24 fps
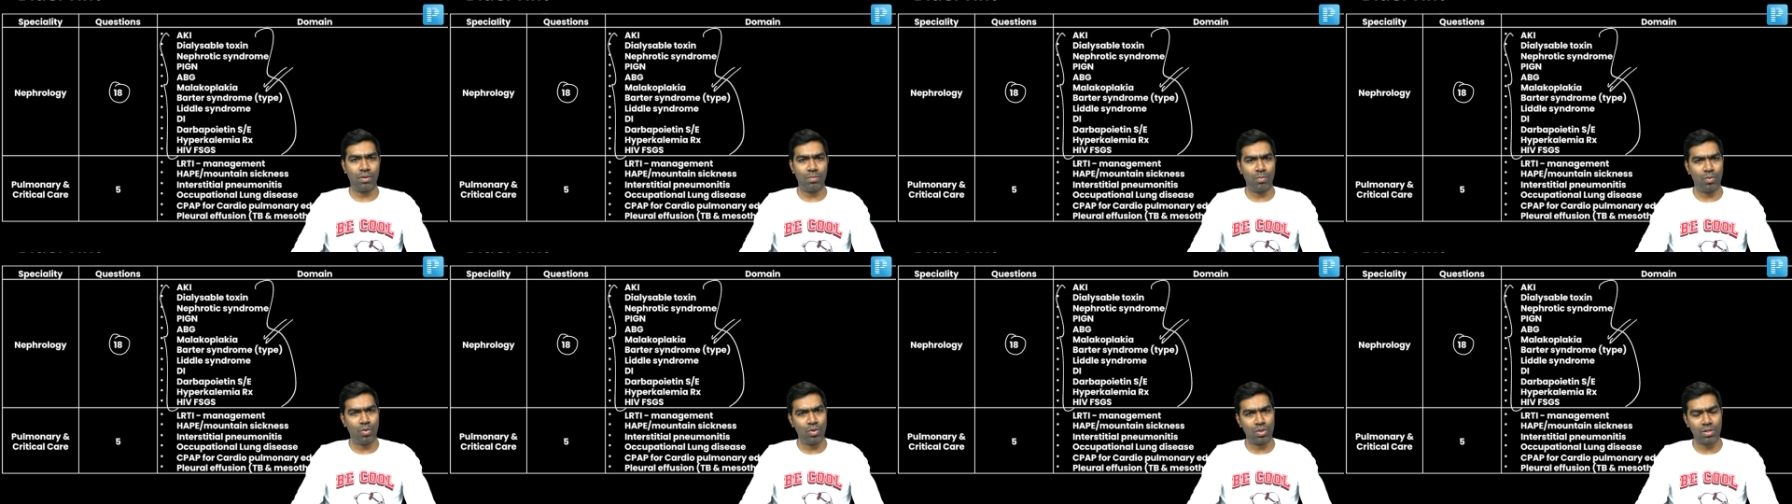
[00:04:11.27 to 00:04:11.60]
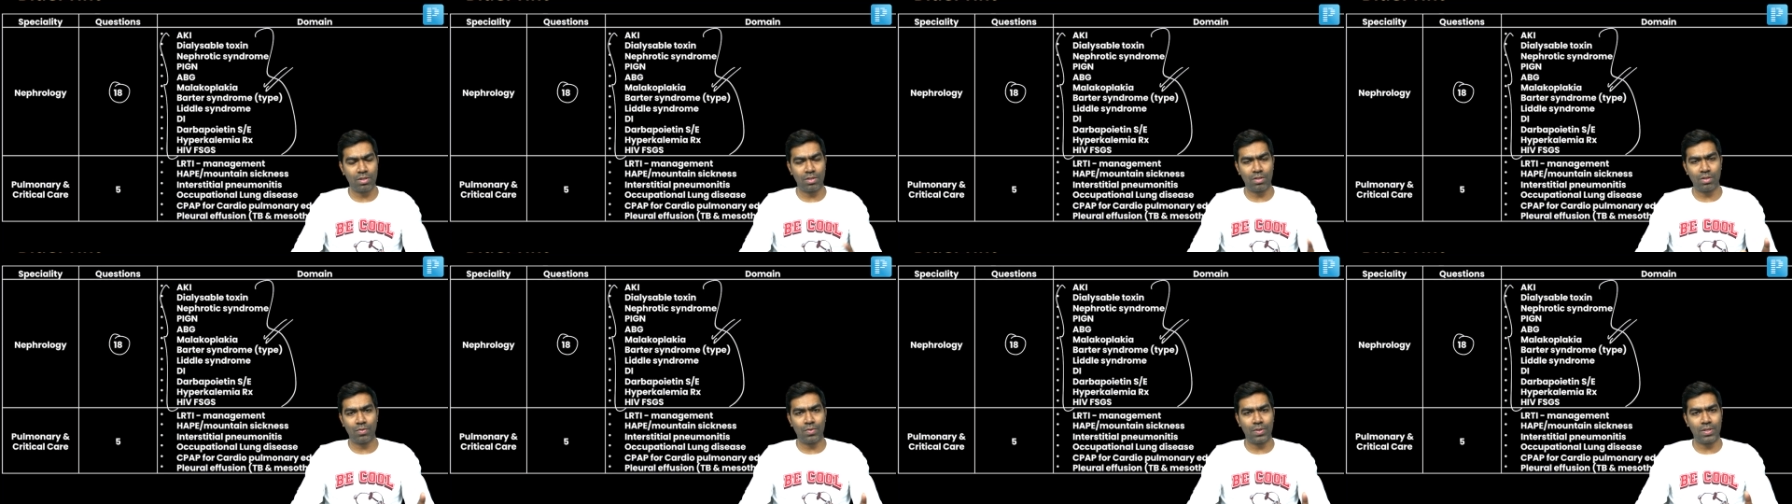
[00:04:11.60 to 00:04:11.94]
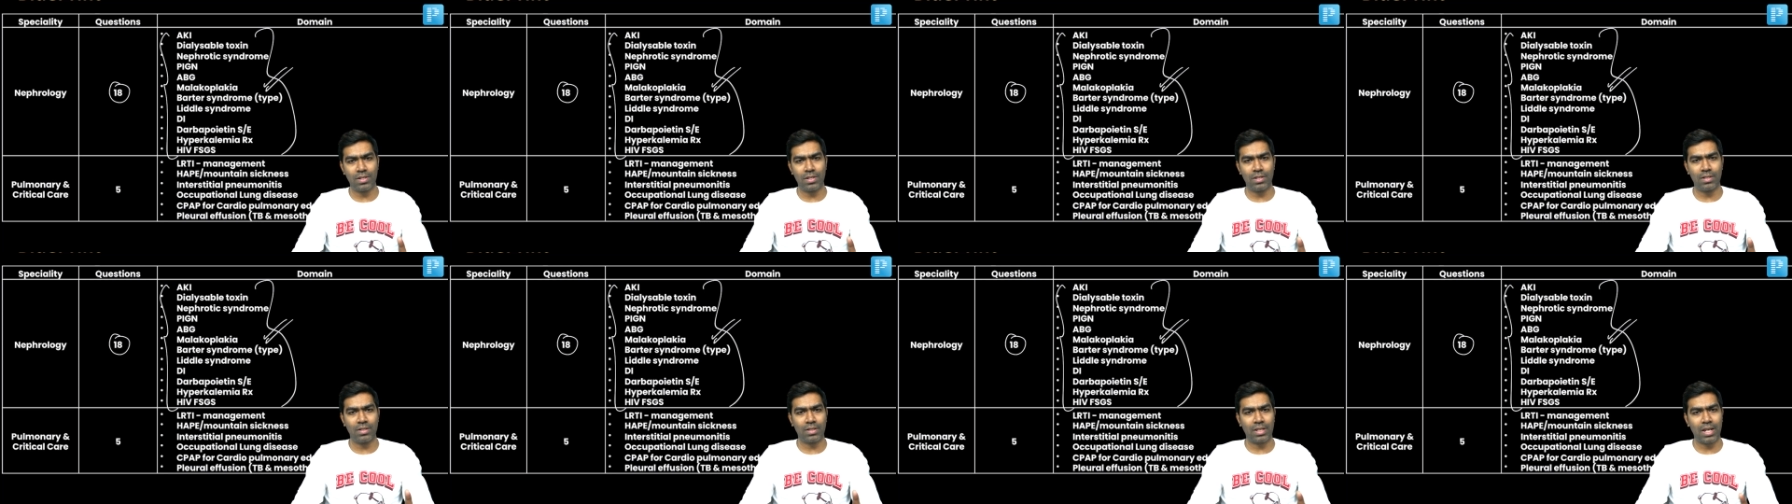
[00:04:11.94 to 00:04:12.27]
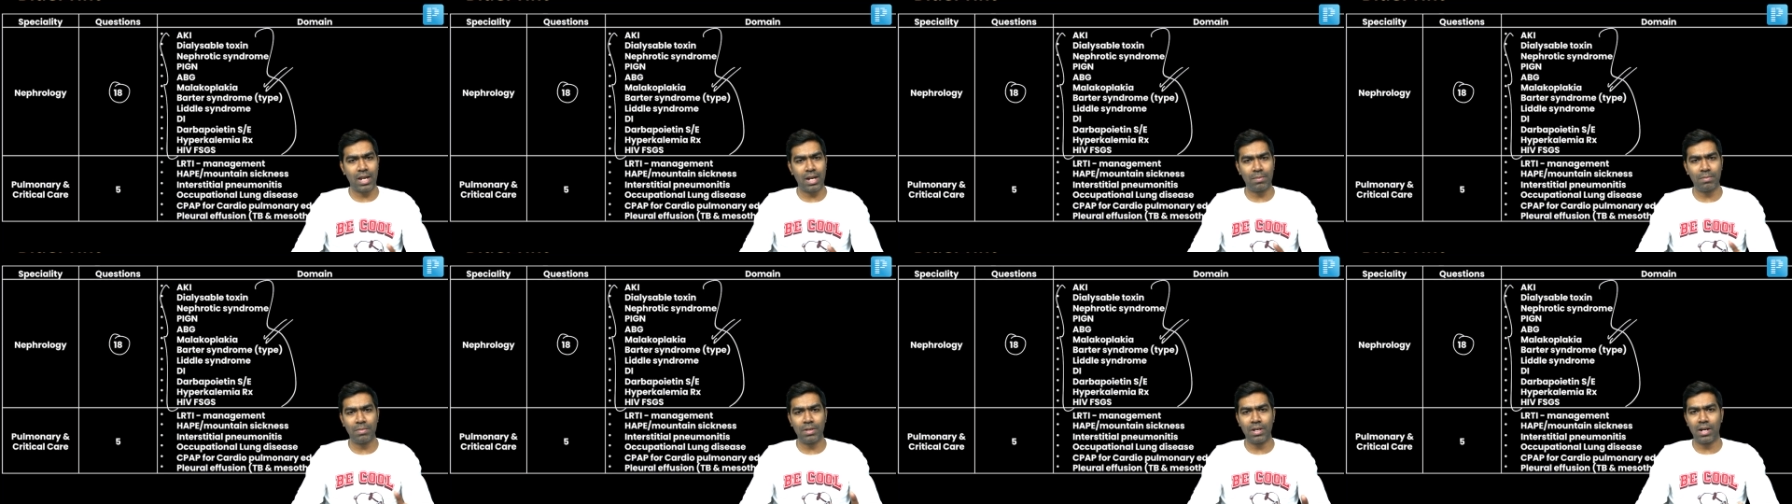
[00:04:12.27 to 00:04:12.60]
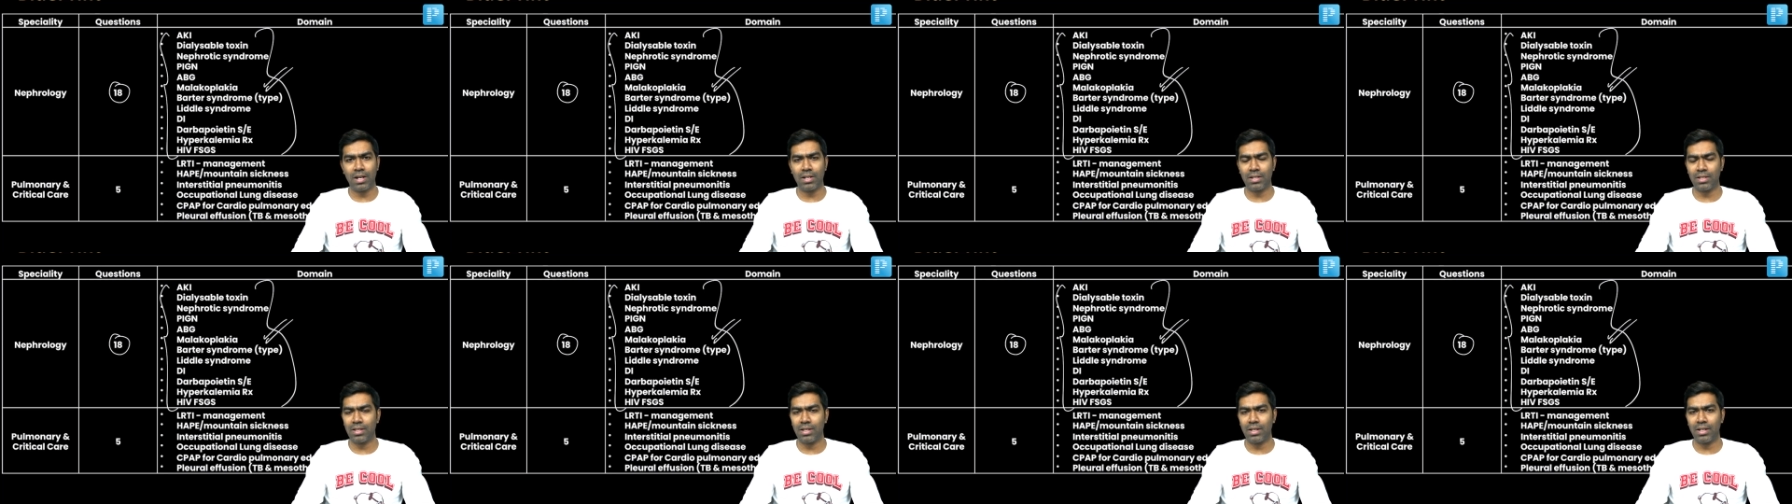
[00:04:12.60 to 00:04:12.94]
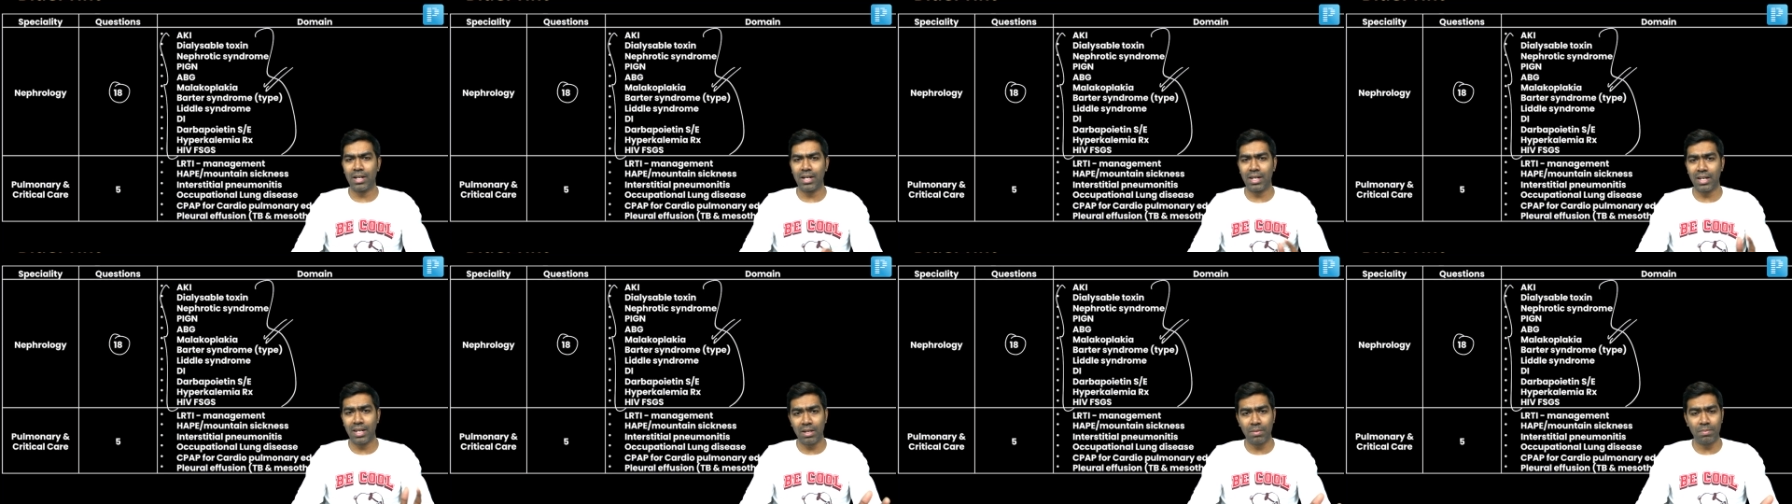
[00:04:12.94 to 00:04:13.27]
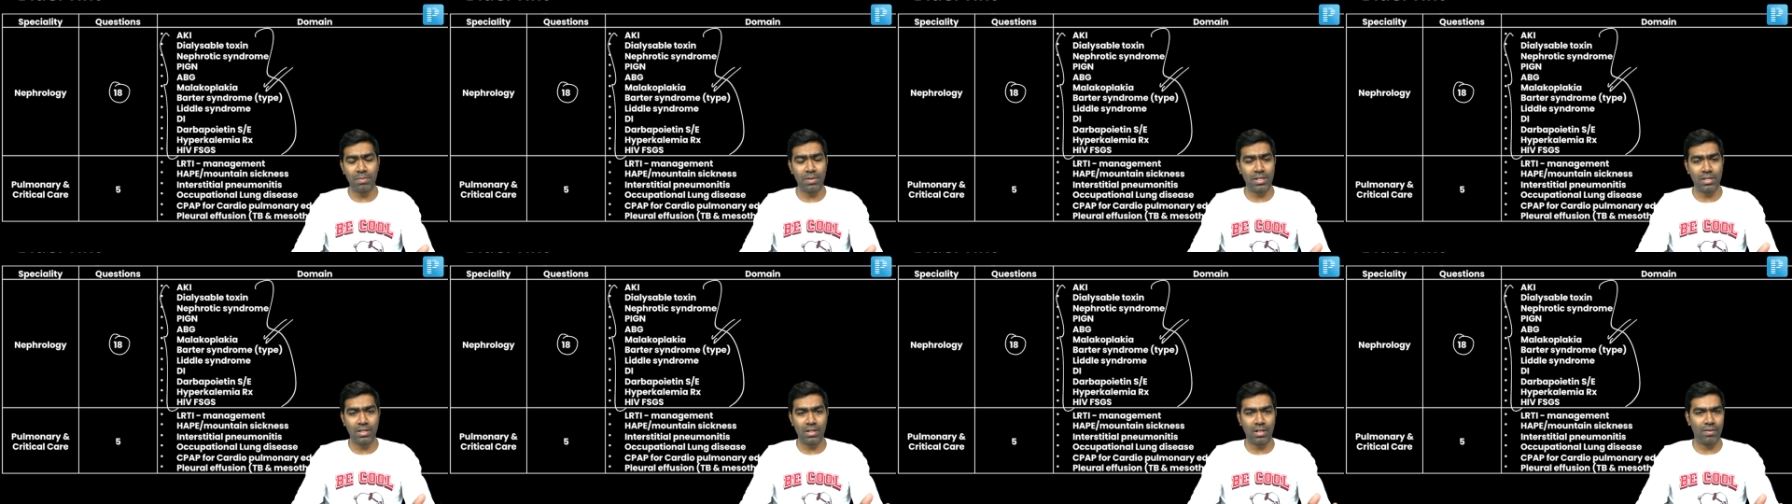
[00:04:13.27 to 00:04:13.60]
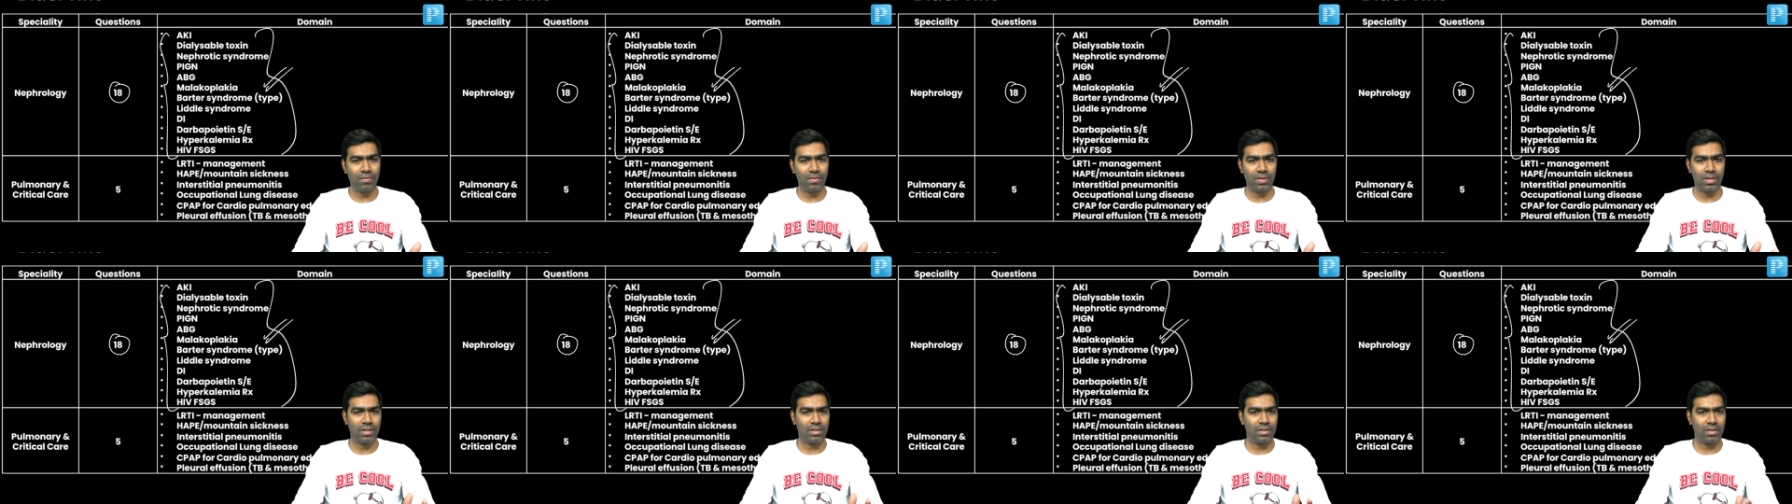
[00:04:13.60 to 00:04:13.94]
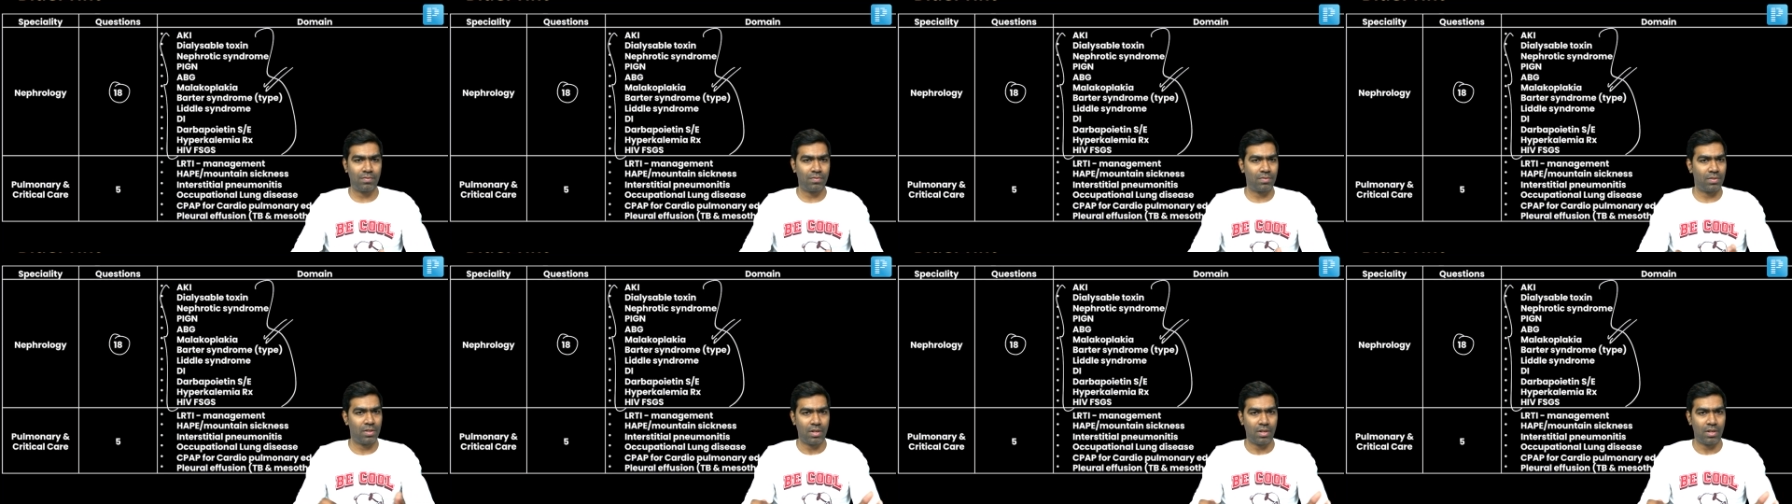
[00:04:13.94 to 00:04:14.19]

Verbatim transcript: Most of the questions can be answered at a NEET PG level itself,